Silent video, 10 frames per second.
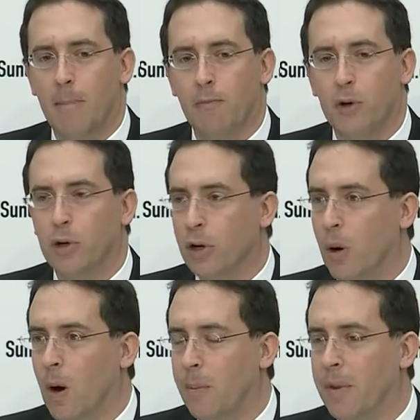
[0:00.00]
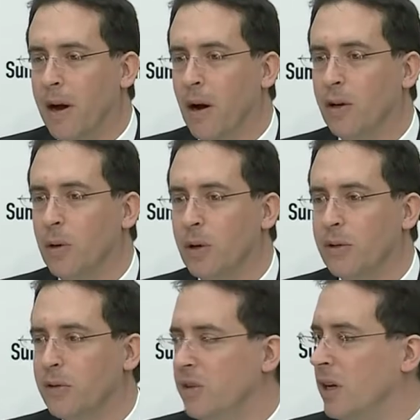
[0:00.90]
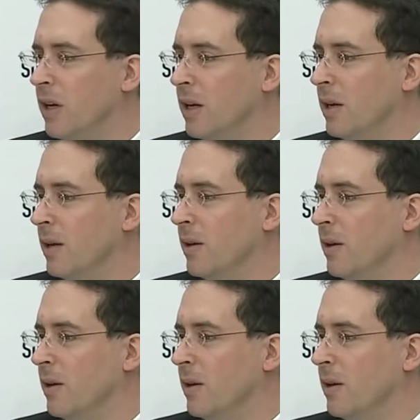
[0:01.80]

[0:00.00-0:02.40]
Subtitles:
You can go up there and you can see